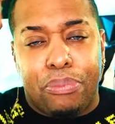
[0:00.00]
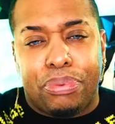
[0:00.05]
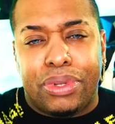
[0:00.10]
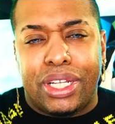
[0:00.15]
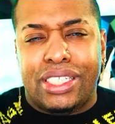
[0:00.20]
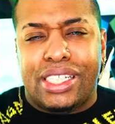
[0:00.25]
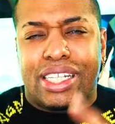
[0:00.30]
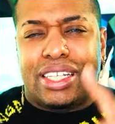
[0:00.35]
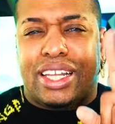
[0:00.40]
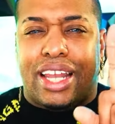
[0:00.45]

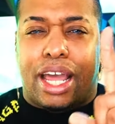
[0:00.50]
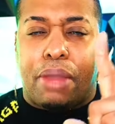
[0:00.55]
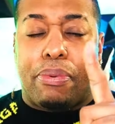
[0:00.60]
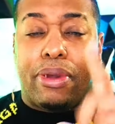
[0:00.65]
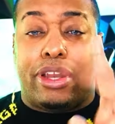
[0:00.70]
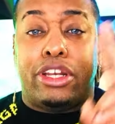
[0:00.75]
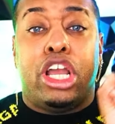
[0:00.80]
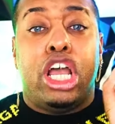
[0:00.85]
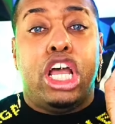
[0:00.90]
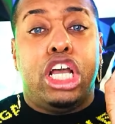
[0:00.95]
Please hit the like
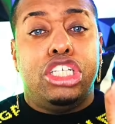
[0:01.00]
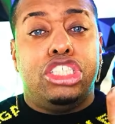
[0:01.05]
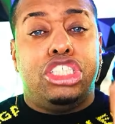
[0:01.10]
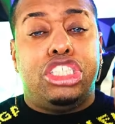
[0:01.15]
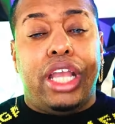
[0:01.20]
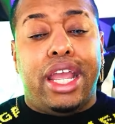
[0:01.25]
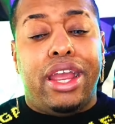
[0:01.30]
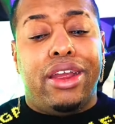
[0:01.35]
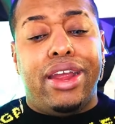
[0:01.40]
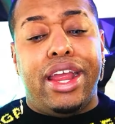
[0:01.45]
button,
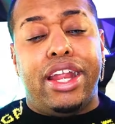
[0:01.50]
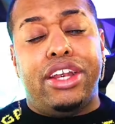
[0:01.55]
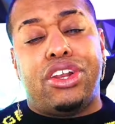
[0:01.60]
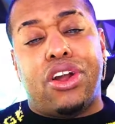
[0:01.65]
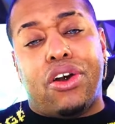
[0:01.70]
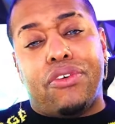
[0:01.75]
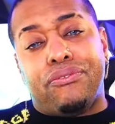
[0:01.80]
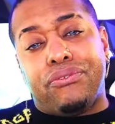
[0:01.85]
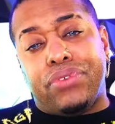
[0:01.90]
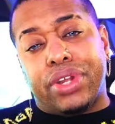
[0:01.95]
share, and
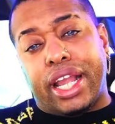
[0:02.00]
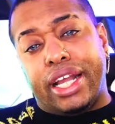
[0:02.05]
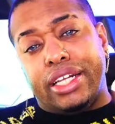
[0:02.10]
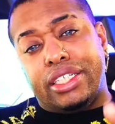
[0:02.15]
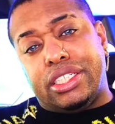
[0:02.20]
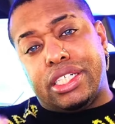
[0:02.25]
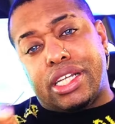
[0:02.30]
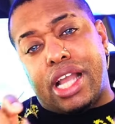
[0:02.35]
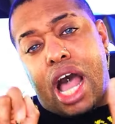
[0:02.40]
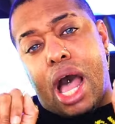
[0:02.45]
don't
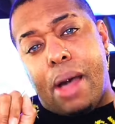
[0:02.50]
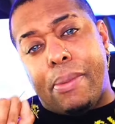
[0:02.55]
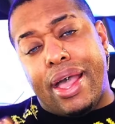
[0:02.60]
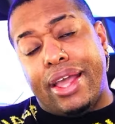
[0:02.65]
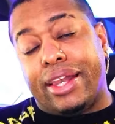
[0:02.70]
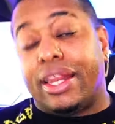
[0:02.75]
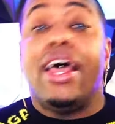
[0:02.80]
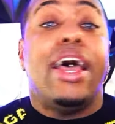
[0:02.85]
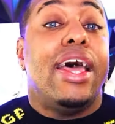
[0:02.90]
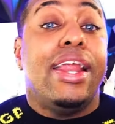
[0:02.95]
forget to
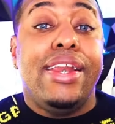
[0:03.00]
comment.